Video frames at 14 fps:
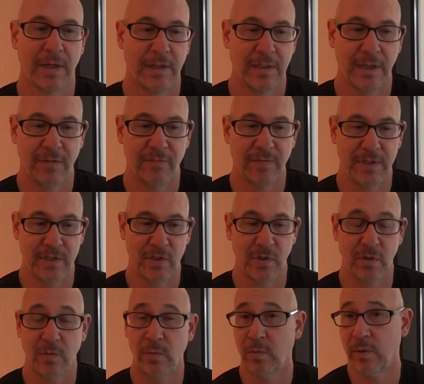that fits
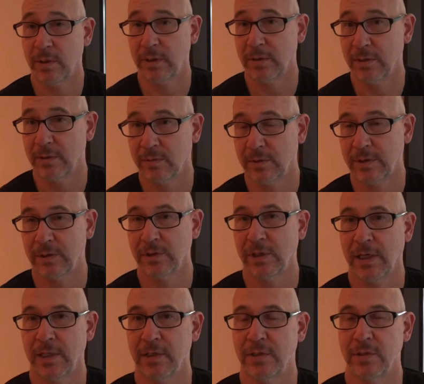good with what you're what you're
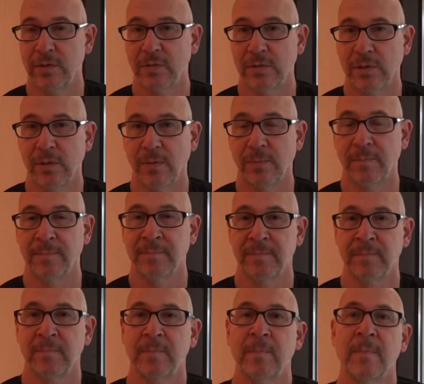trying to do. So. So do
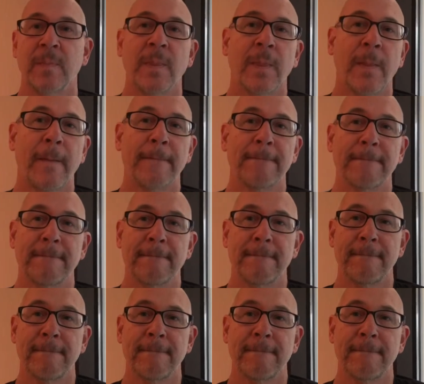you cover the room and